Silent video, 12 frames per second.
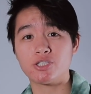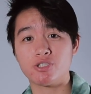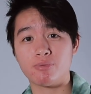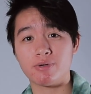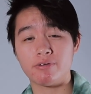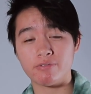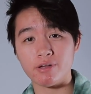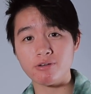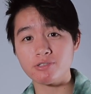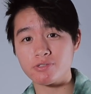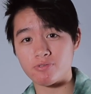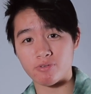extra one of
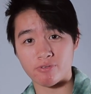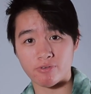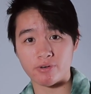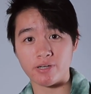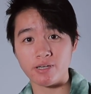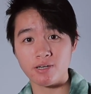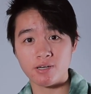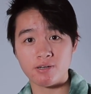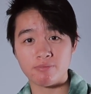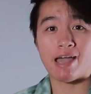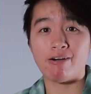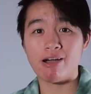those for free.
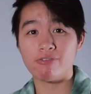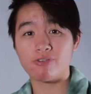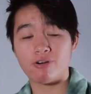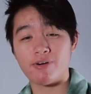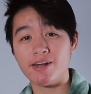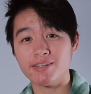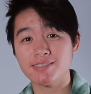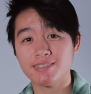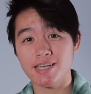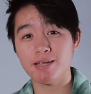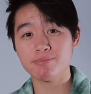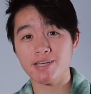However, around the
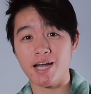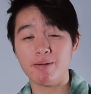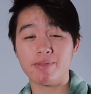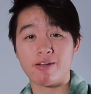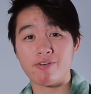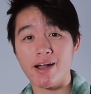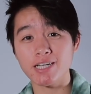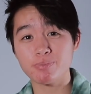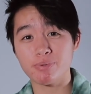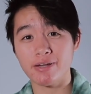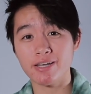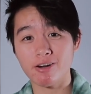same time that Rise
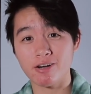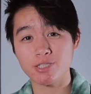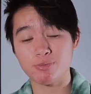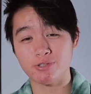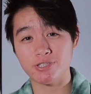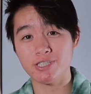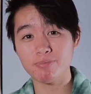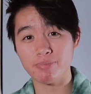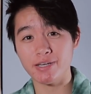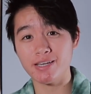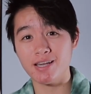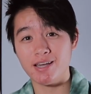playing cards were
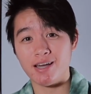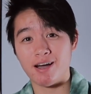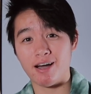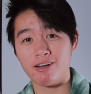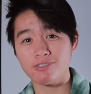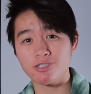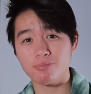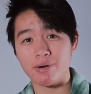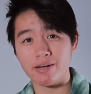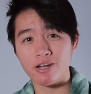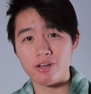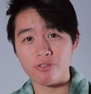shipping, I also
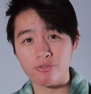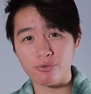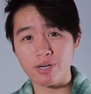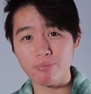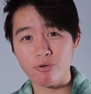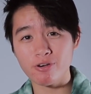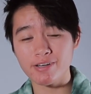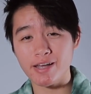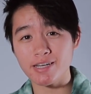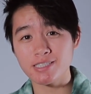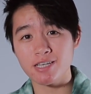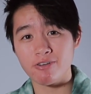bought three more
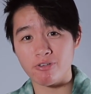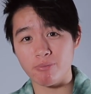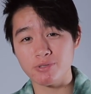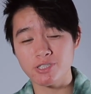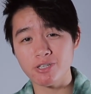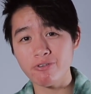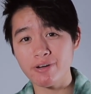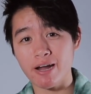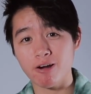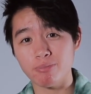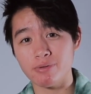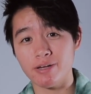decks from
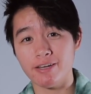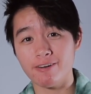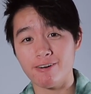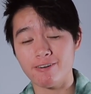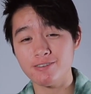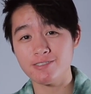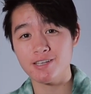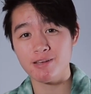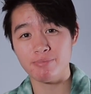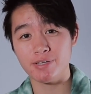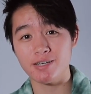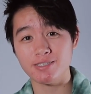SoCal playing cards
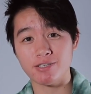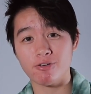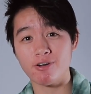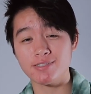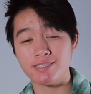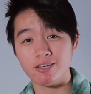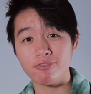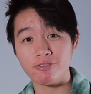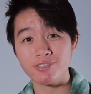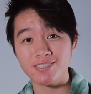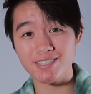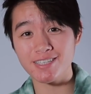because they're on sale
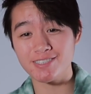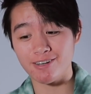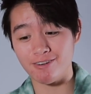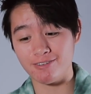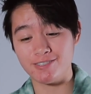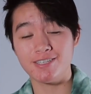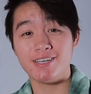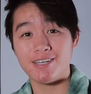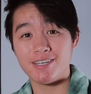for $6.